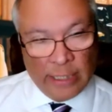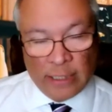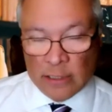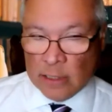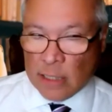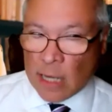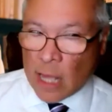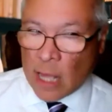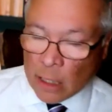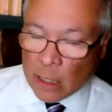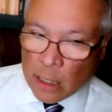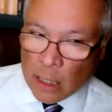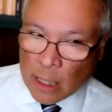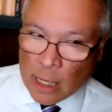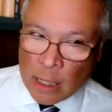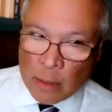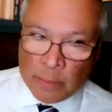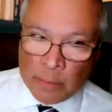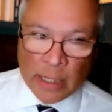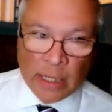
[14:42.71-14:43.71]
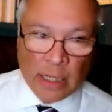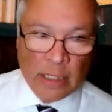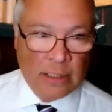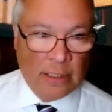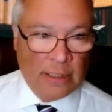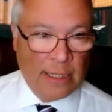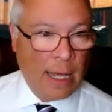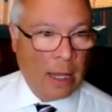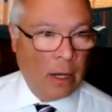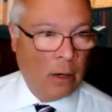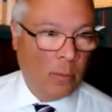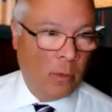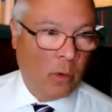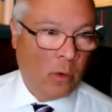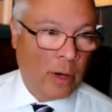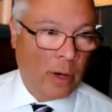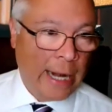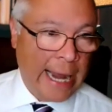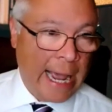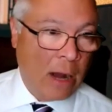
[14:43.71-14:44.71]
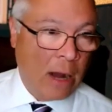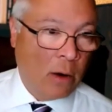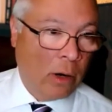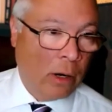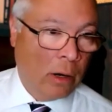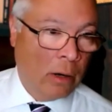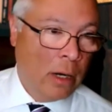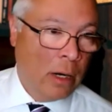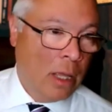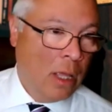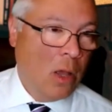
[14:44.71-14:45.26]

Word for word: It's not going to come because a dollar more an hour.